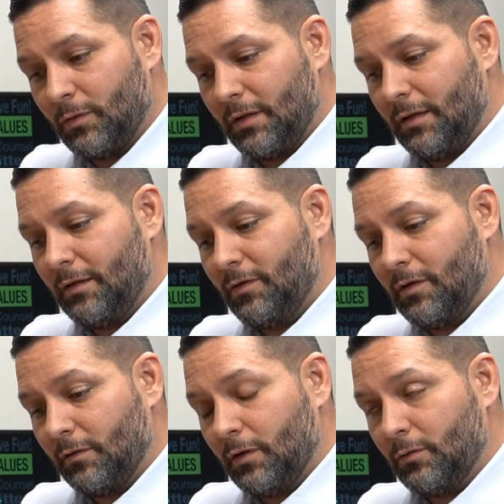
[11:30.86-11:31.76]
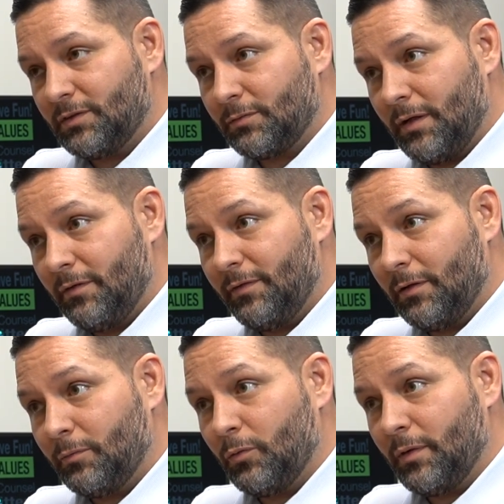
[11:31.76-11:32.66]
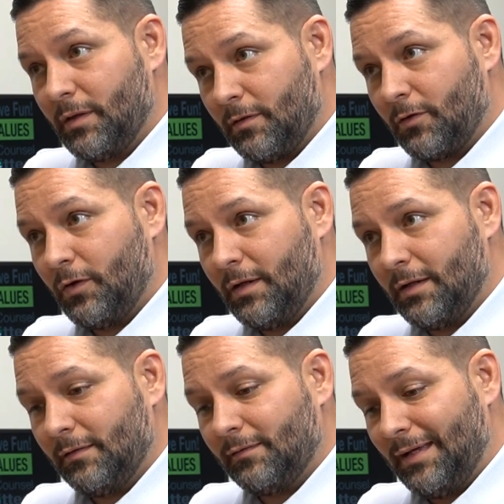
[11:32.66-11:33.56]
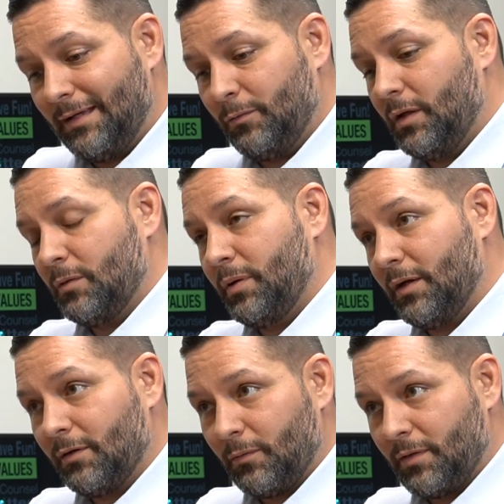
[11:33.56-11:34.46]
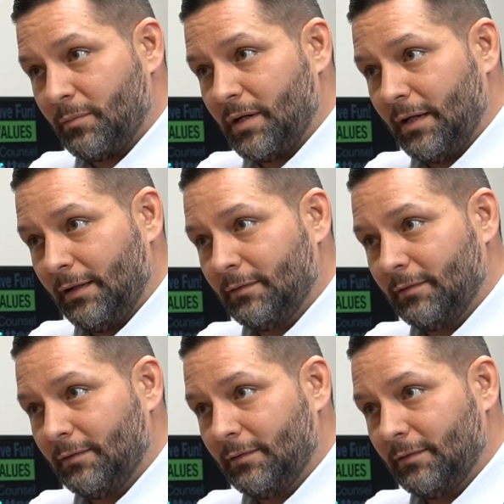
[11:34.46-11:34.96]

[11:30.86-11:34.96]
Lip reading: We're going to give you the lowest rate available within 30 days, and we can pair it with the buy